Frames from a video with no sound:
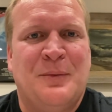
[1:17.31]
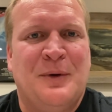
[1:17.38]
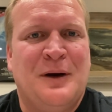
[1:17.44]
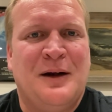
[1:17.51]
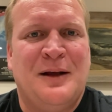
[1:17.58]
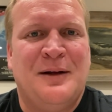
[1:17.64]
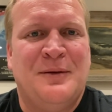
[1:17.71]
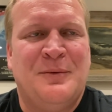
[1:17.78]
We're
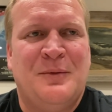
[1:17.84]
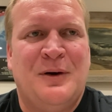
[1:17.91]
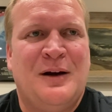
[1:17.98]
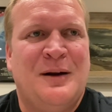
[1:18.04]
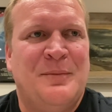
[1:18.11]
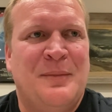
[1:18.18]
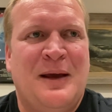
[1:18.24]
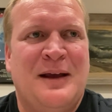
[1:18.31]
going to, we're going
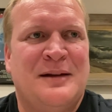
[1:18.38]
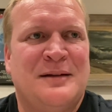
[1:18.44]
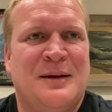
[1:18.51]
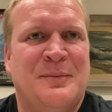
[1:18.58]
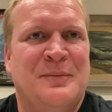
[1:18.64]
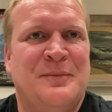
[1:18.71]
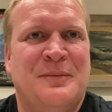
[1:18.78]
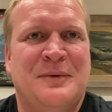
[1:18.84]
to make
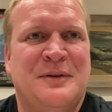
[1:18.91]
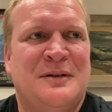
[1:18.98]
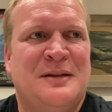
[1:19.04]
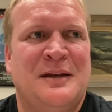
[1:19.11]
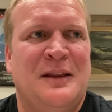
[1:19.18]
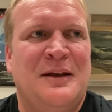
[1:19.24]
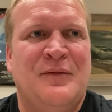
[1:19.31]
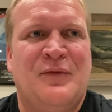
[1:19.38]
some
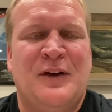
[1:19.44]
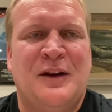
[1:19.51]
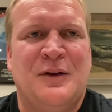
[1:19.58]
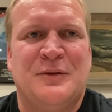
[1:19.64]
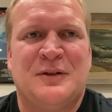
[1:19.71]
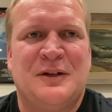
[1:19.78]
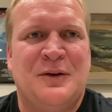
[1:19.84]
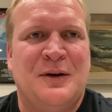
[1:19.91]
silly
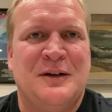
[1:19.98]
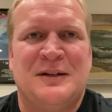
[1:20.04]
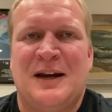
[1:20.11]
video series.